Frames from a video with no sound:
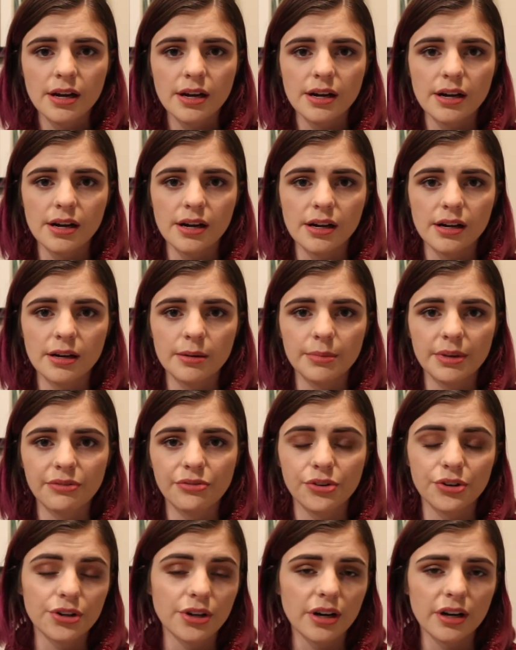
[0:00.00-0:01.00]
if
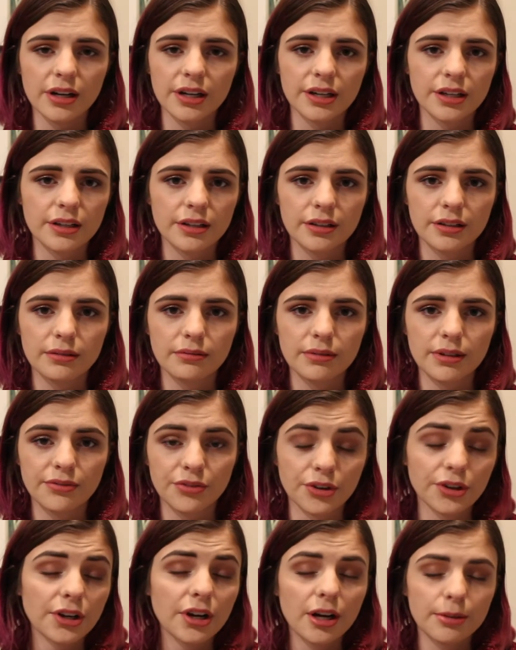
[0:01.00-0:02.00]
you're gonna
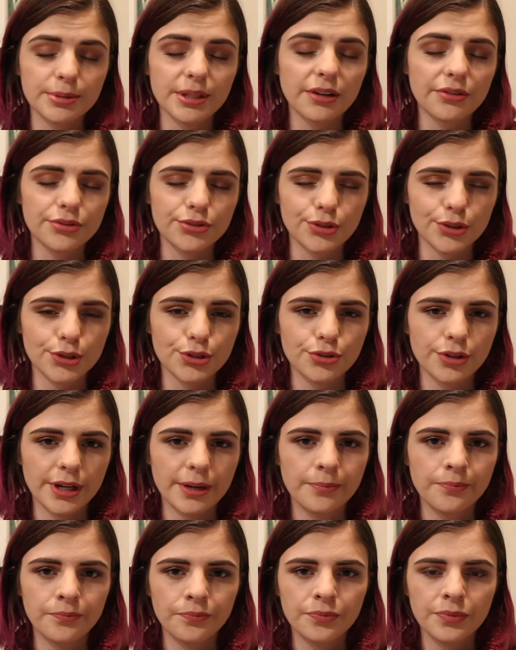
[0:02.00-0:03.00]
opt out of
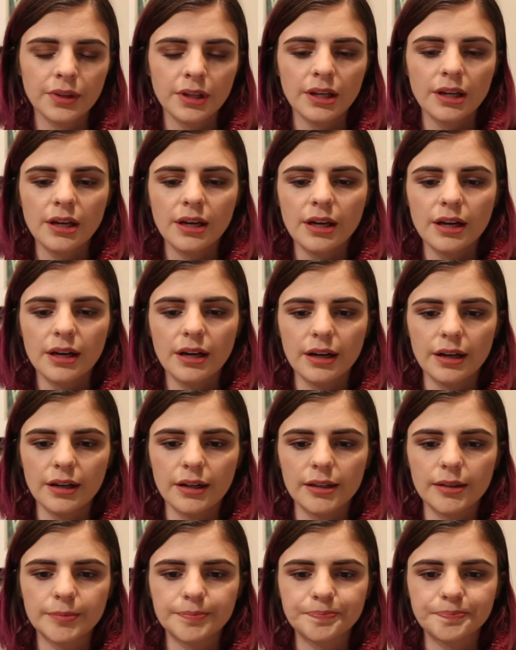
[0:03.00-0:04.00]
surgery.
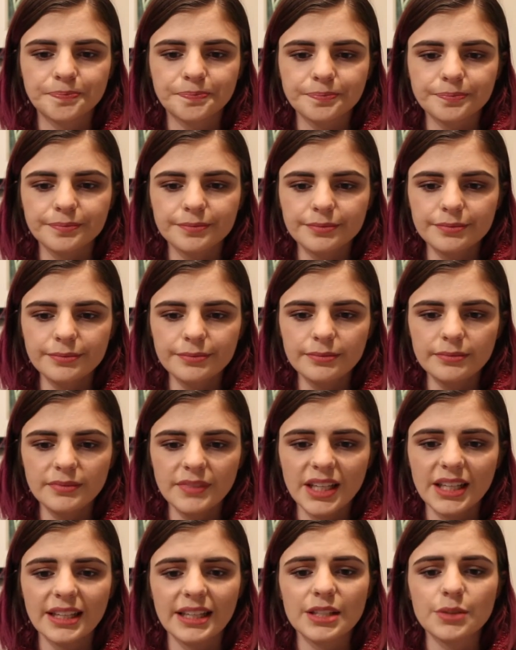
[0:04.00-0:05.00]
And
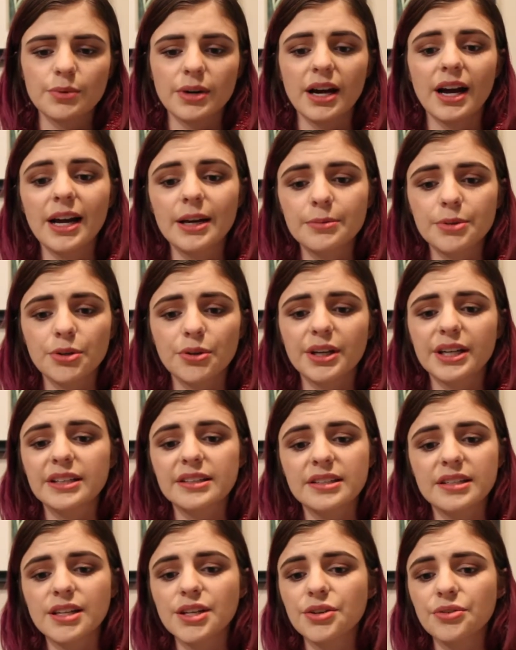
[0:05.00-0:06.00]
that's what I'm doing. And
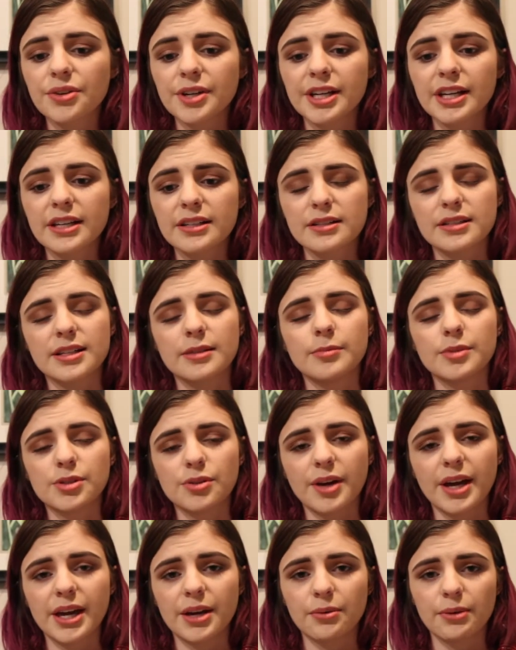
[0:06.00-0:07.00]
Signorina seems
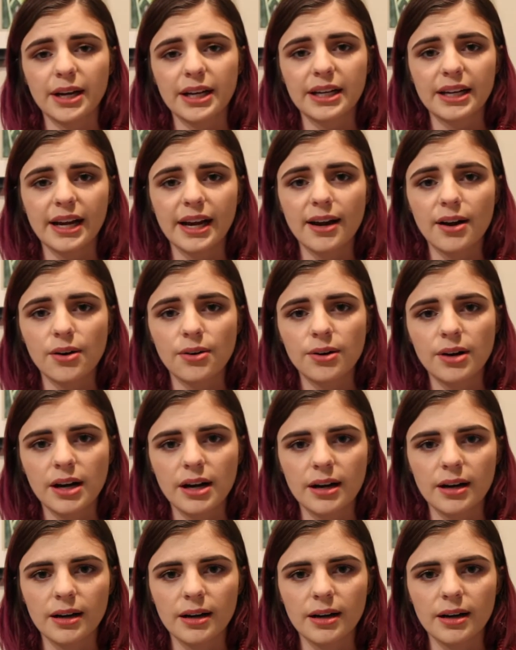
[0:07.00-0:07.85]
okay right now.